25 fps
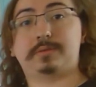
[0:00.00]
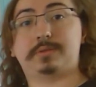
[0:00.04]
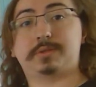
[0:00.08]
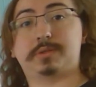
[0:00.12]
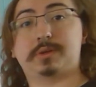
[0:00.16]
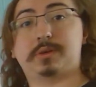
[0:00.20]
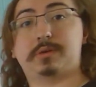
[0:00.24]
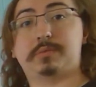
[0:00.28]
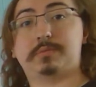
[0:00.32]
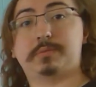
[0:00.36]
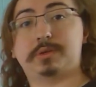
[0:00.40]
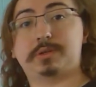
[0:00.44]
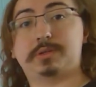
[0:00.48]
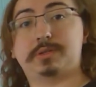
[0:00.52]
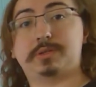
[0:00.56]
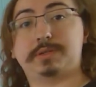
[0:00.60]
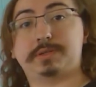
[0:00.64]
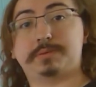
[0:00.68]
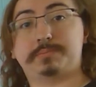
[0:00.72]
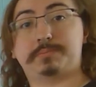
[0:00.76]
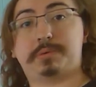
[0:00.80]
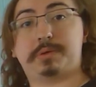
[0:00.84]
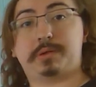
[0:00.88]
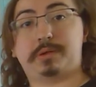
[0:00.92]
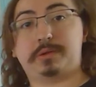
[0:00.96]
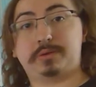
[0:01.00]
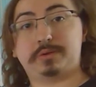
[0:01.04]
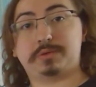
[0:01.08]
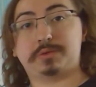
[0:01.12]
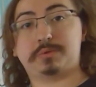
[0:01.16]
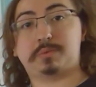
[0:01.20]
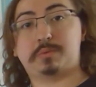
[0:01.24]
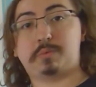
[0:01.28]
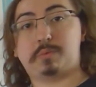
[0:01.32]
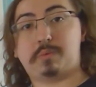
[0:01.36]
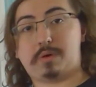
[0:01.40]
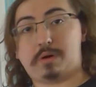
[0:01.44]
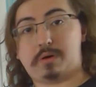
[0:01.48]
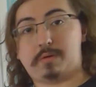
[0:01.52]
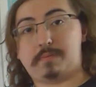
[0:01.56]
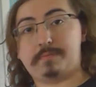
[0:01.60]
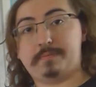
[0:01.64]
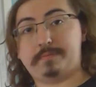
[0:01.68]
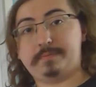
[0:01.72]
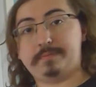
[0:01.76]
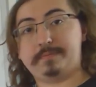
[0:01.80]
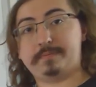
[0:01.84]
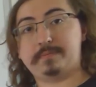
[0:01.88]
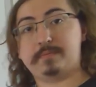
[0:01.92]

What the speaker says: term, which is plus 1.